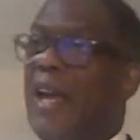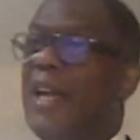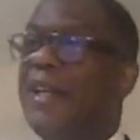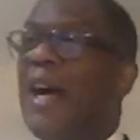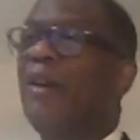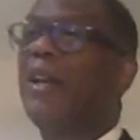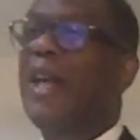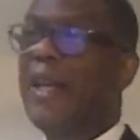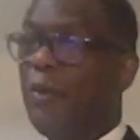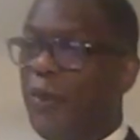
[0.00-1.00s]
and our
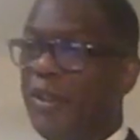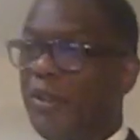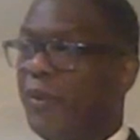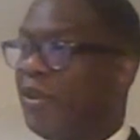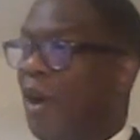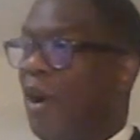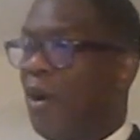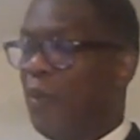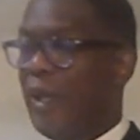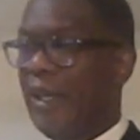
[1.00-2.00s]
language was
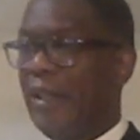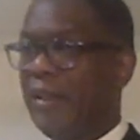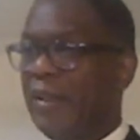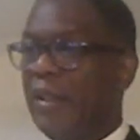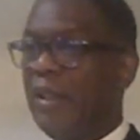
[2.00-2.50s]
always